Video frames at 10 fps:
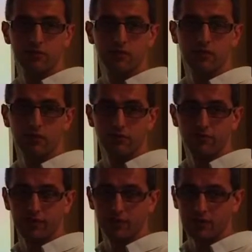of
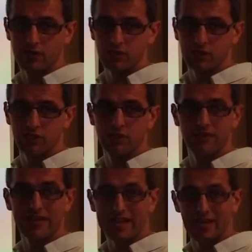a gene, a different
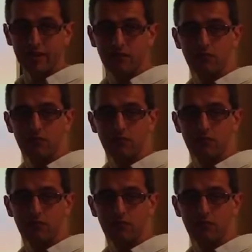allele